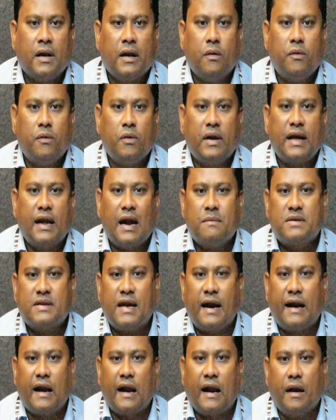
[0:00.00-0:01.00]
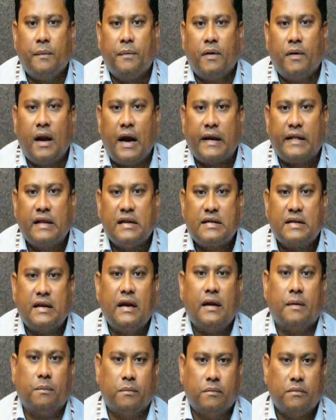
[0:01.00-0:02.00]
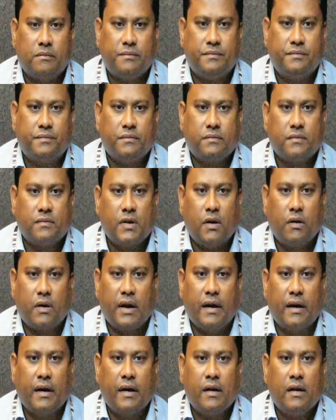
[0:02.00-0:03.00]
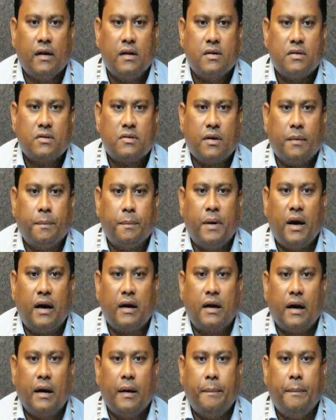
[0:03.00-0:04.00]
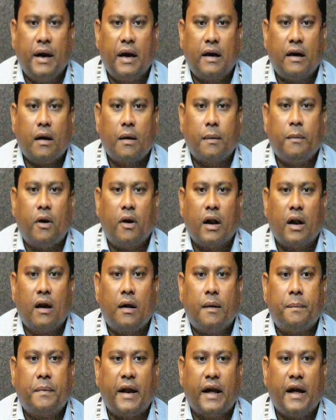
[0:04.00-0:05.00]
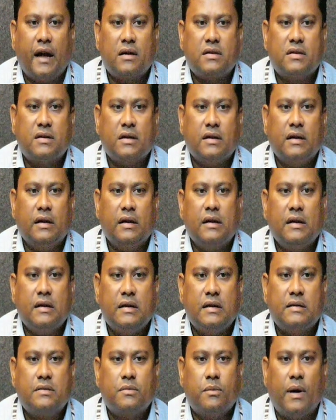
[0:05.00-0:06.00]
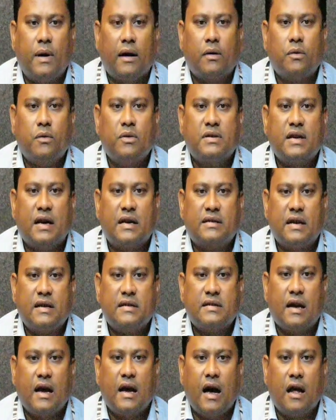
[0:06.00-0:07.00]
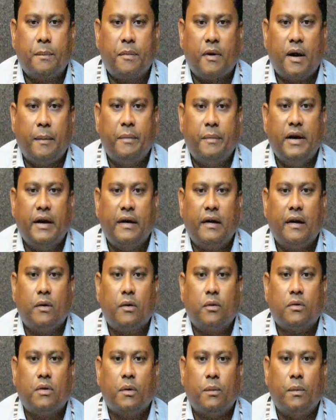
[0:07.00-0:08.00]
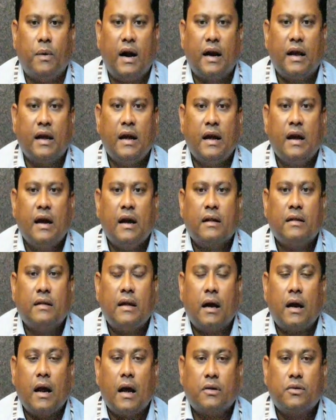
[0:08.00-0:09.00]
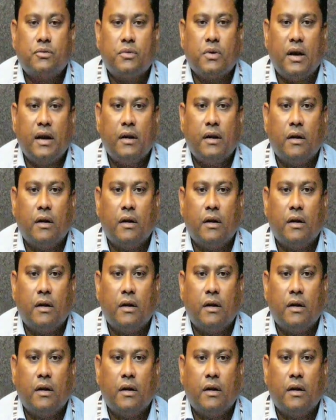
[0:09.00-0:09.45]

Unigrams are terrible at this game. Okay. So but a better model of text is one which assigns a higher probability to the word that actually